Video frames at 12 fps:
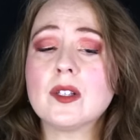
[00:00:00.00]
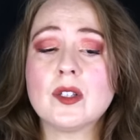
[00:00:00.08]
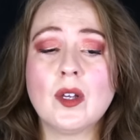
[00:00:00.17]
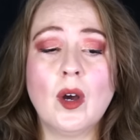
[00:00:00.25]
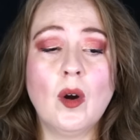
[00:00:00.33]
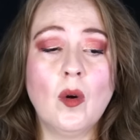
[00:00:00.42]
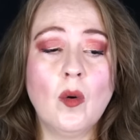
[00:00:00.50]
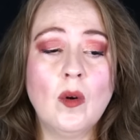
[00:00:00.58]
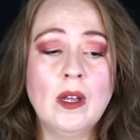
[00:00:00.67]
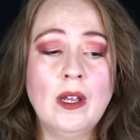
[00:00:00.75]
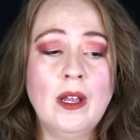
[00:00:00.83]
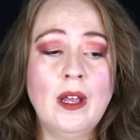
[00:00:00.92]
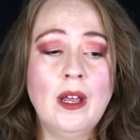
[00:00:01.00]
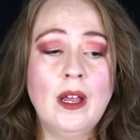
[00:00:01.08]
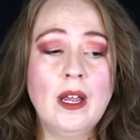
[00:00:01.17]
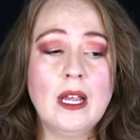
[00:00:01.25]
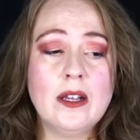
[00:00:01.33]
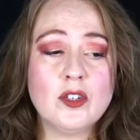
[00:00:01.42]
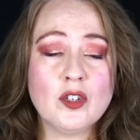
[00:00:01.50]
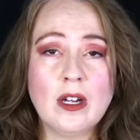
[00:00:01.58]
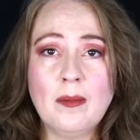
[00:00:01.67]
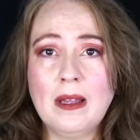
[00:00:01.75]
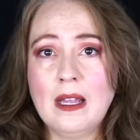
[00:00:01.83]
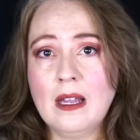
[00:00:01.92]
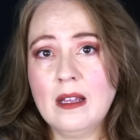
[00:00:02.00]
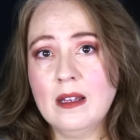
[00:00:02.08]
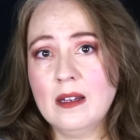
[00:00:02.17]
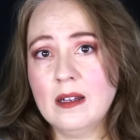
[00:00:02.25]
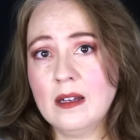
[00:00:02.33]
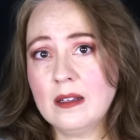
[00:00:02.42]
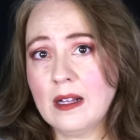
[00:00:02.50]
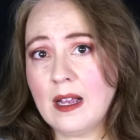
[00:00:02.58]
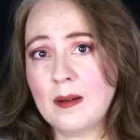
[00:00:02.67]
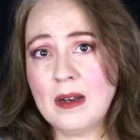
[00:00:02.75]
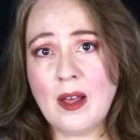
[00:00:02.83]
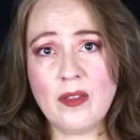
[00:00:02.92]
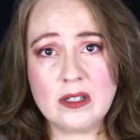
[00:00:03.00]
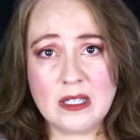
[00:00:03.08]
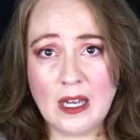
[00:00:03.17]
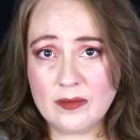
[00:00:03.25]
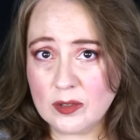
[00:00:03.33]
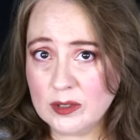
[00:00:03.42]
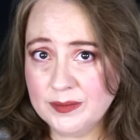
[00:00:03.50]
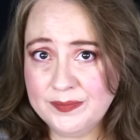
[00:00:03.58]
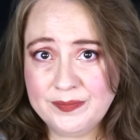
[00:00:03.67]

So he's treating me like I'm now the devil.